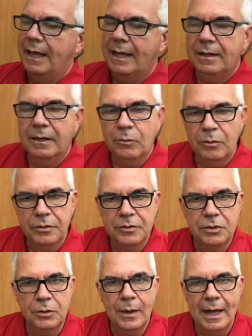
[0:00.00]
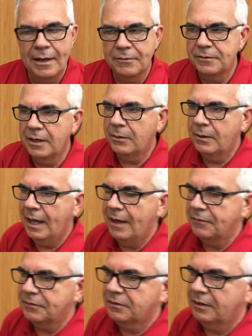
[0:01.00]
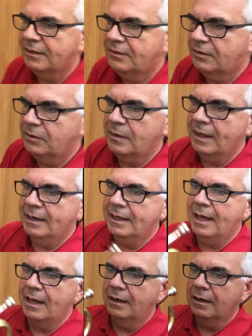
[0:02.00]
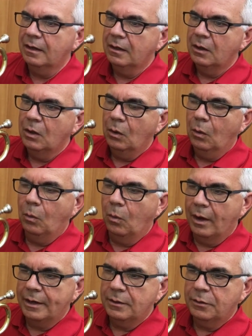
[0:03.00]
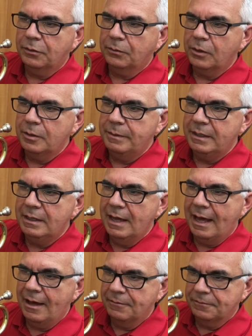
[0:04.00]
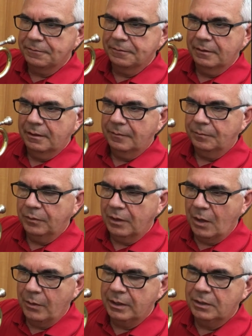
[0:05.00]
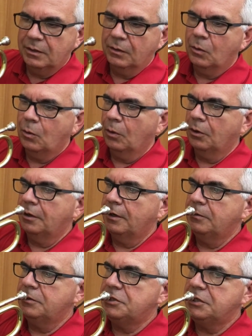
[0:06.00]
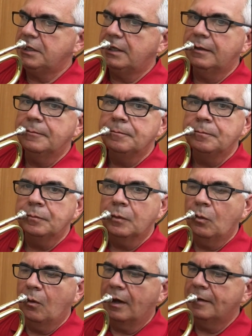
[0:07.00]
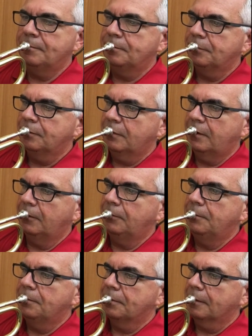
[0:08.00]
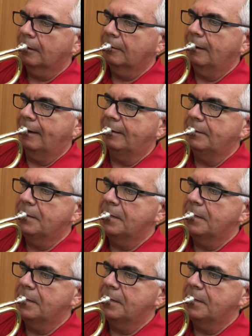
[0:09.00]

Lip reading: Ending with two half-note Fs. Let's do that again. One three-beat F going to the quarter note G. 1, 2, ready.